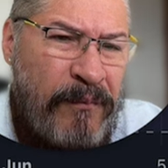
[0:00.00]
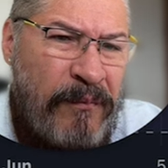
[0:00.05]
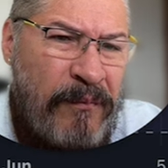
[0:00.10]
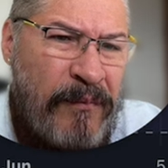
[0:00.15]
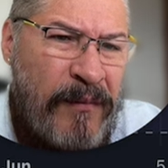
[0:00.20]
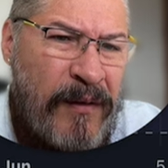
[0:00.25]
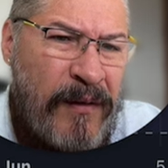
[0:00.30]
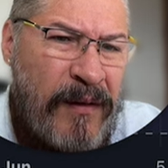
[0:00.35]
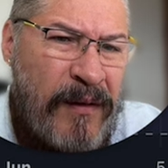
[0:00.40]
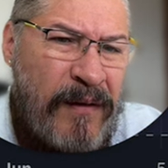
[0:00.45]

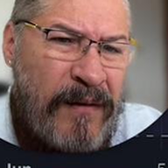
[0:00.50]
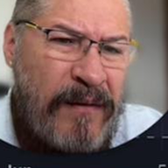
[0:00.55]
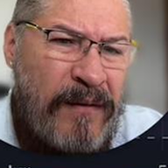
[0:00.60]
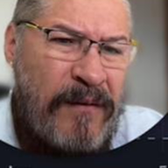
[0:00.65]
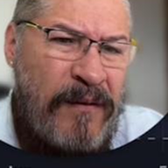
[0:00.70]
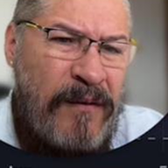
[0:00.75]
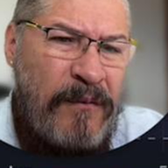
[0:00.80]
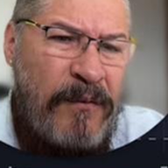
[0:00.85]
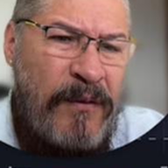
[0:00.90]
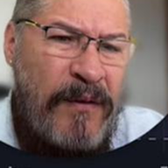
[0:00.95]

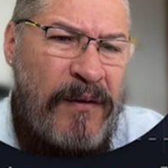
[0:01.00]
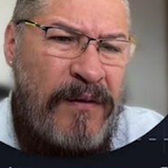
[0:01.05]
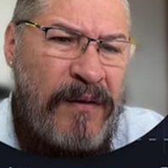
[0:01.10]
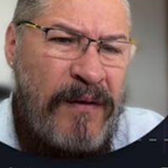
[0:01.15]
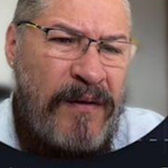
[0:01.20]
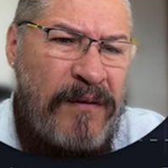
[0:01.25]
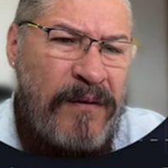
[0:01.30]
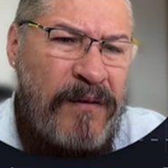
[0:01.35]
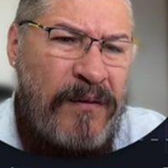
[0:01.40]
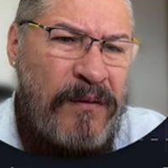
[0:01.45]
this
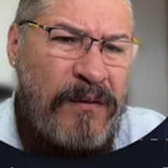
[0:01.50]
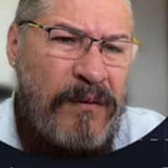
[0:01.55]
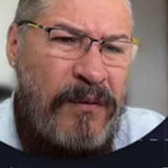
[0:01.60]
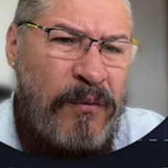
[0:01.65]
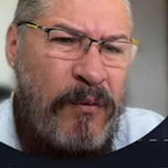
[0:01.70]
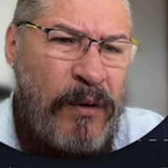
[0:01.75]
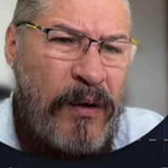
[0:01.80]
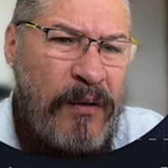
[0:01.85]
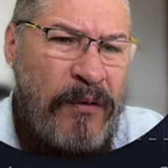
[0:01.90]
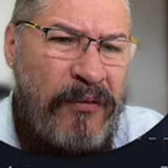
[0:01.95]
resistance to
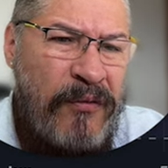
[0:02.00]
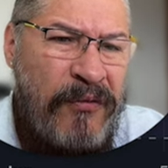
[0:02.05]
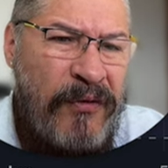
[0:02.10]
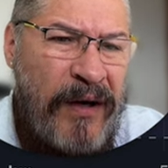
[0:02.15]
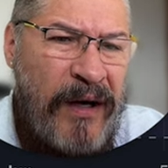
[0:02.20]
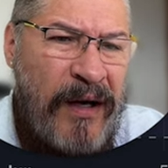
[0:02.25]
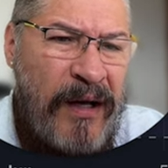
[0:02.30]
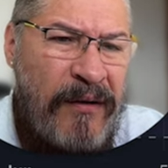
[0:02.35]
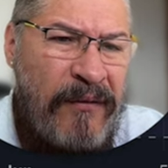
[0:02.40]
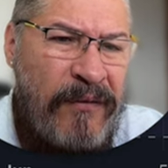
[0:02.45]

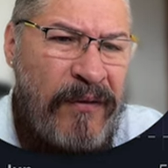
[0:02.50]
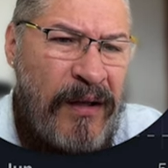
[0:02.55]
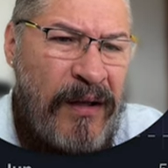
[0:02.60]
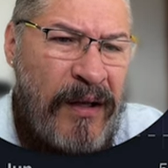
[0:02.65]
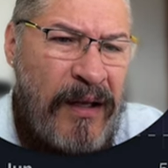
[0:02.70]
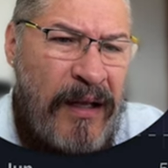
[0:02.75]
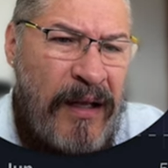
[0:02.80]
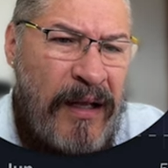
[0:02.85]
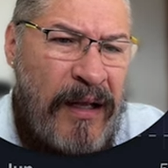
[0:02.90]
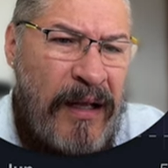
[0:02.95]
105
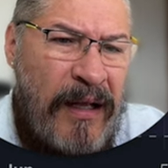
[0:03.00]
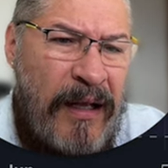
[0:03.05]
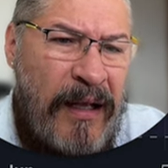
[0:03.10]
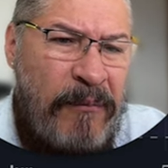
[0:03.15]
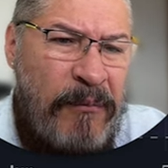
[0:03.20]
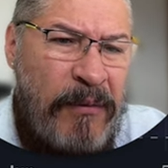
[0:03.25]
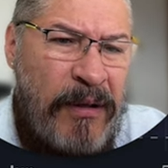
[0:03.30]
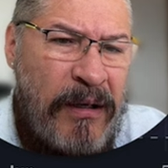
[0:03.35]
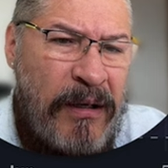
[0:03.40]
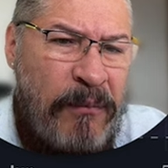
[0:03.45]
and
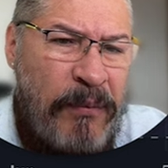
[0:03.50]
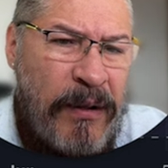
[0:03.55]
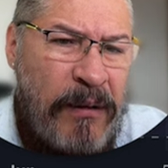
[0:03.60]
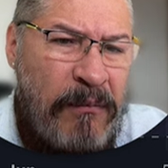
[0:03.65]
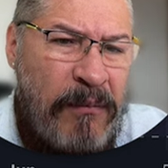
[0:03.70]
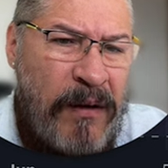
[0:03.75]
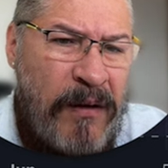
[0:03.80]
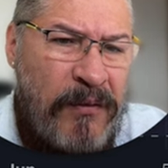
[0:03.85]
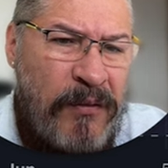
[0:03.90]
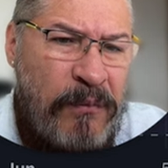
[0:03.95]
I'm going to bring
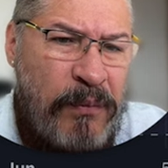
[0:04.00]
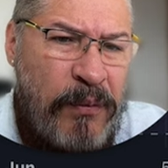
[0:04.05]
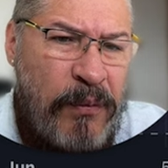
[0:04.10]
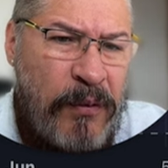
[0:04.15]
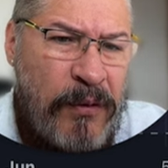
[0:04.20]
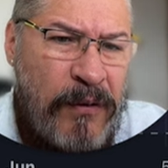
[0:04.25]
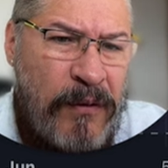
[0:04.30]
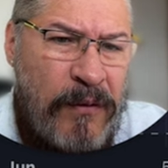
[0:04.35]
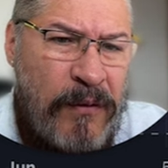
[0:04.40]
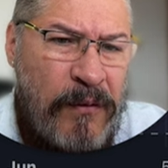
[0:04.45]
my
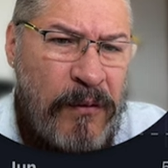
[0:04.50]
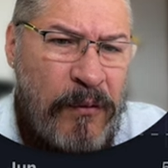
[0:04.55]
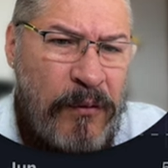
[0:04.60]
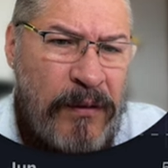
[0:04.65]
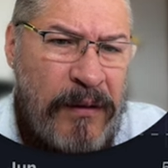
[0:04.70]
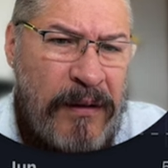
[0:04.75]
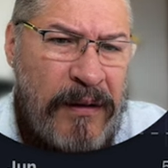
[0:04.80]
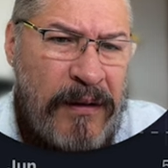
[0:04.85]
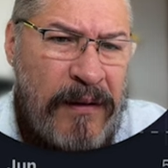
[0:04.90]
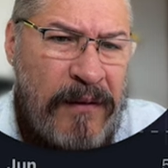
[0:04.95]
support to
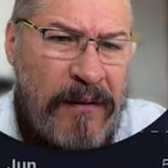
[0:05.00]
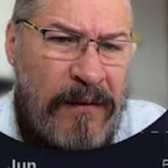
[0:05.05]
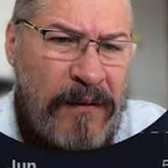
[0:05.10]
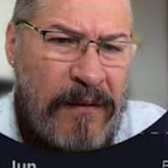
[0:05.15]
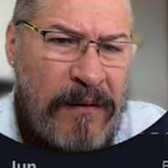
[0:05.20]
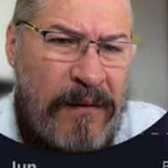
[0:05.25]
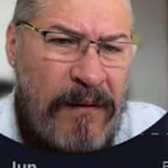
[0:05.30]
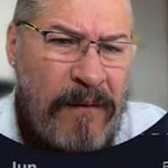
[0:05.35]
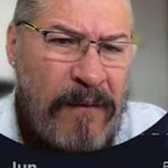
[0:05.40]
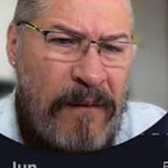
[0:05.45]

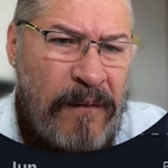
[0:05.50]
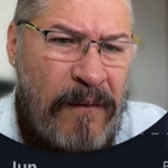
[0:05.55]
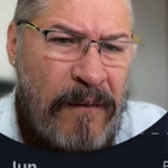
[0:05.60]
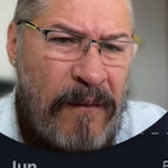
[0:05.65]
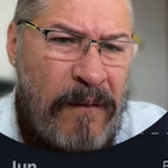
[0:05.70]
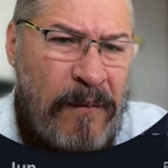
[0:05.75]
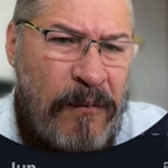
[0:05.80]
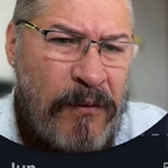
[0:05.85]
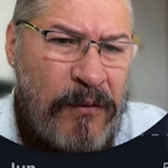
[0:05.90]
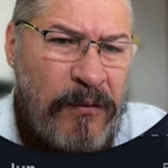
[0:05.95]
this
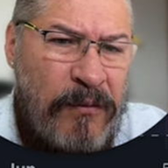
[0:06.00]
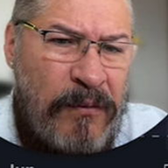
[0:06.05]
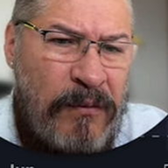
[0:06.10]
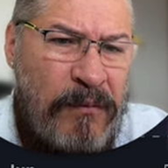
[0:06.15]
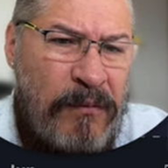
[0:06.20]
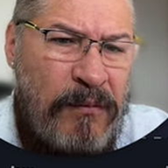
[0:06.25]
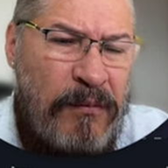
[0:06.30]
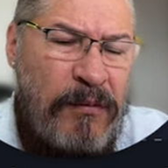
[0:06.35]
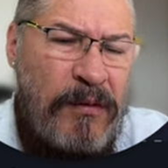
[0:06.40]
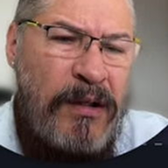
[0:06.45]
almost
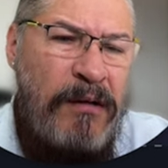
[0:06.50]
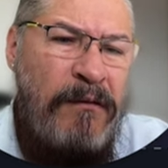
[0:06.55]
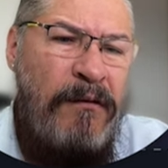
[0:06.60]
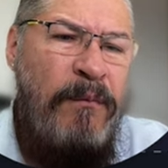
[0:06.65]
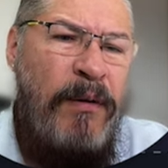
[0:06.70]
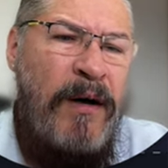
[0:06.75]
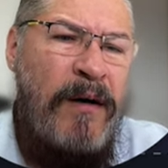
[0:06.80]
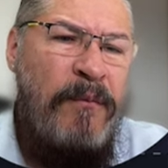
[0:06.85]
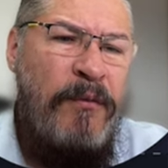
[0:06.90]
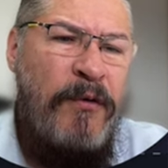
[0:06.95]
double bottom